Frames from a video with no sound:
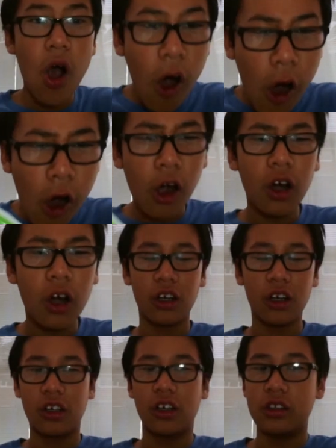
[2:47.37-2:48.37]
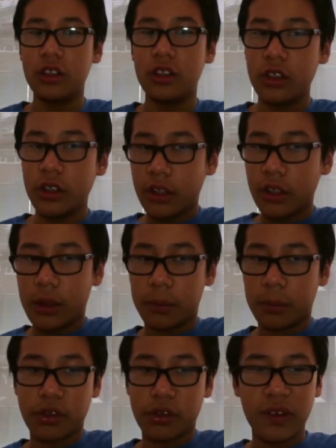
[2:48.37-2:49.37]
Oh, I'm
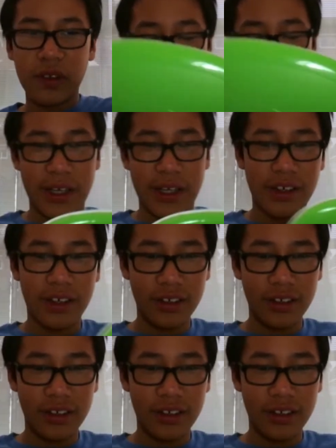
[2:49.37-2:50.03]
so happy.